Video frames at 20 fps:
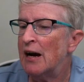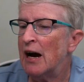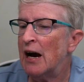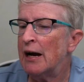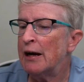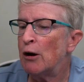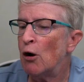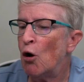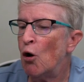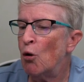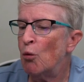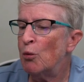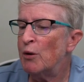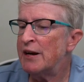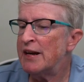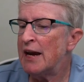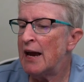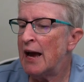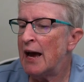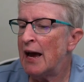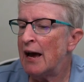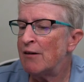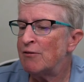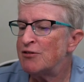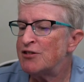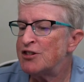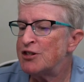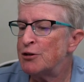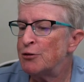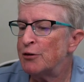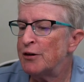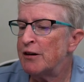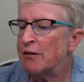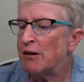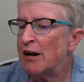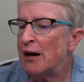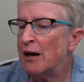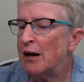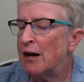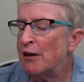I already have
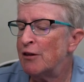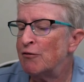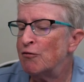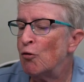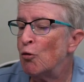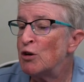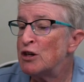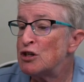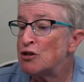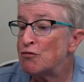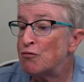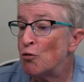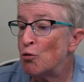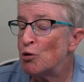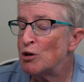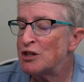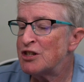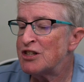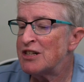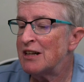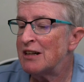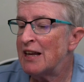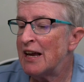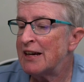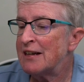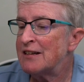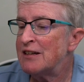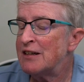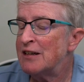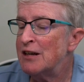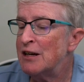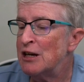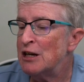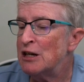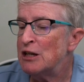Siri uh, Voice 4 selected,